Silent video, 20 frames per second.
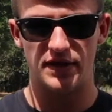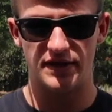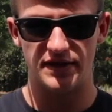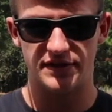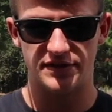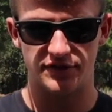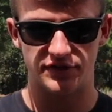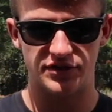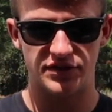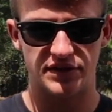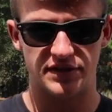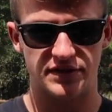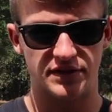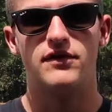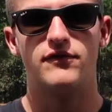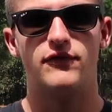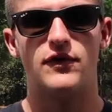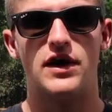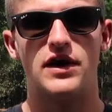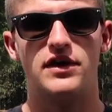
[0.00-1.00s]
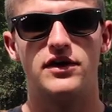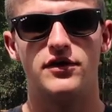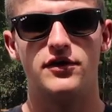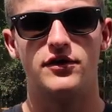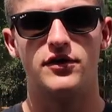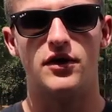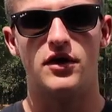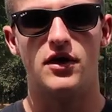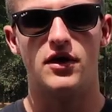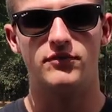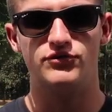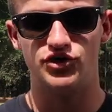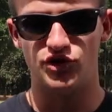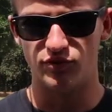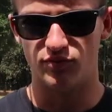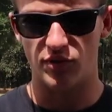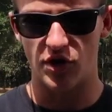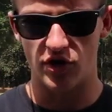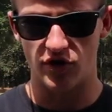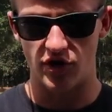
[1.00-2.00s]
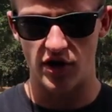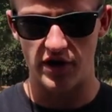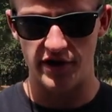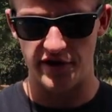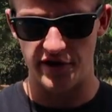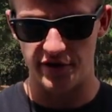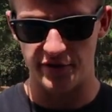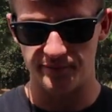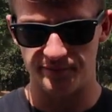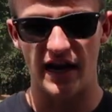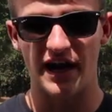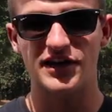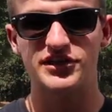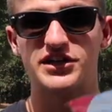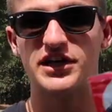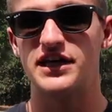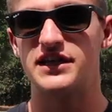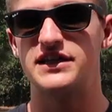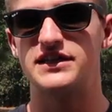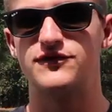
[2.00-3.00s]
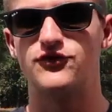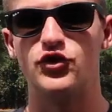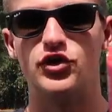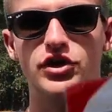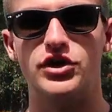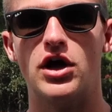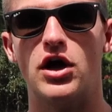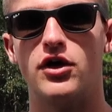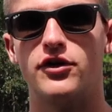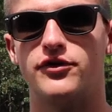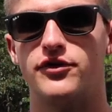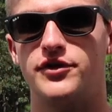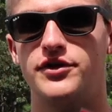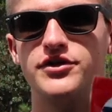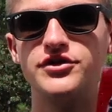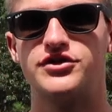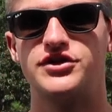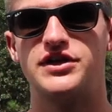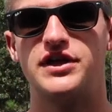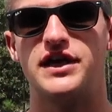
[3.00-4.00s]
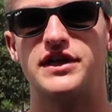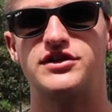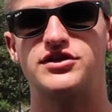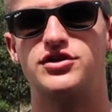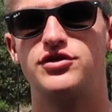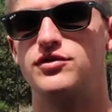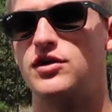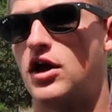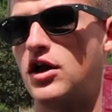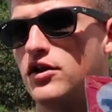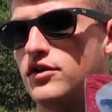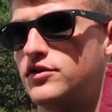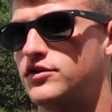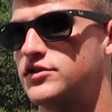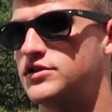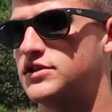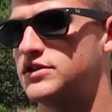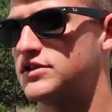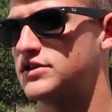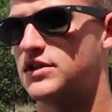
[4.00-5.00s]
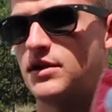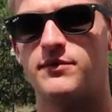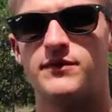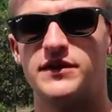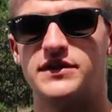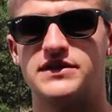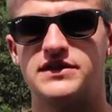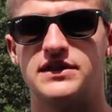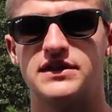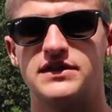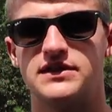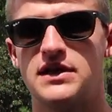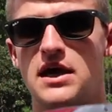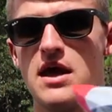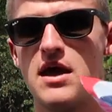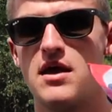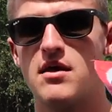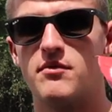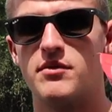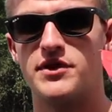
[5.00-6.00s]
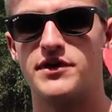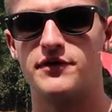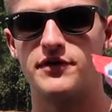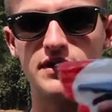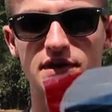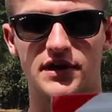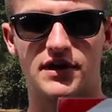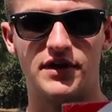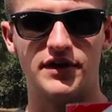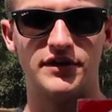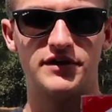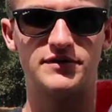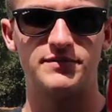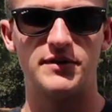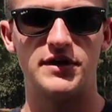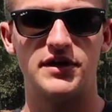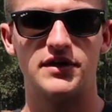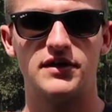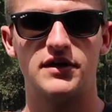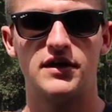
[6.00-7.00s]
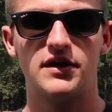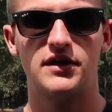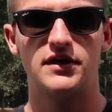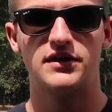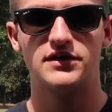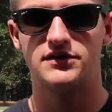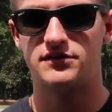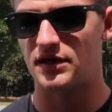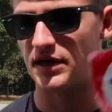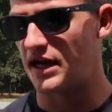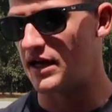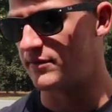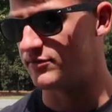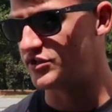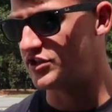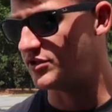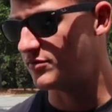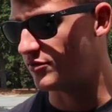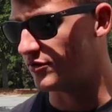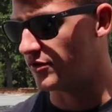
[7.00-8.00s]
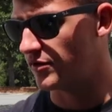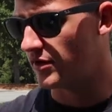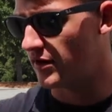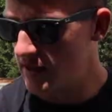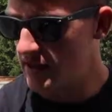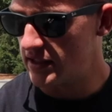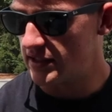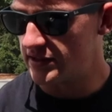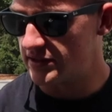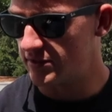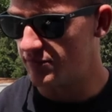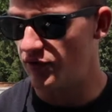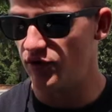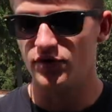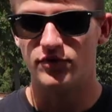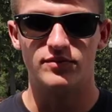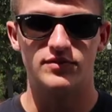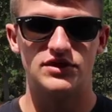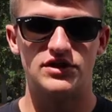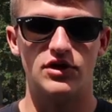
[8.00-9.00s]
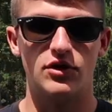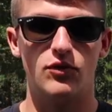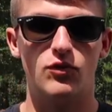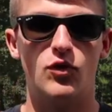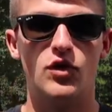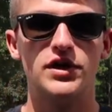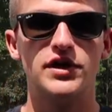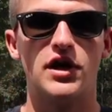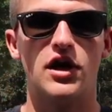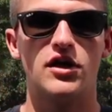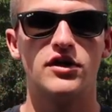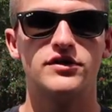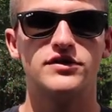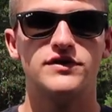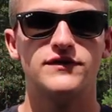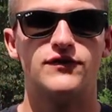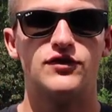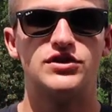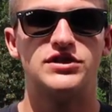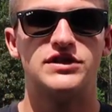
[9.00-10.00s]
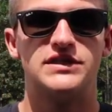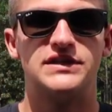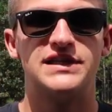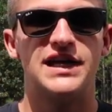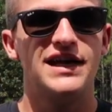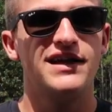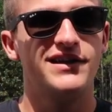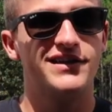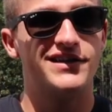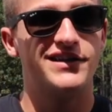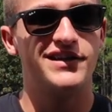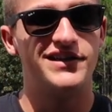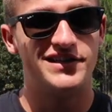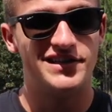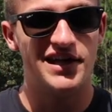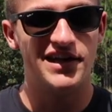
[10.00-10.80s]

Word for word: and these are just in regular June Bug right here. And I actually got these for $1. They're usually like $2 and something cents, but they're in the clearance bin, so I got them cheaper. So boom, so $1 versus technically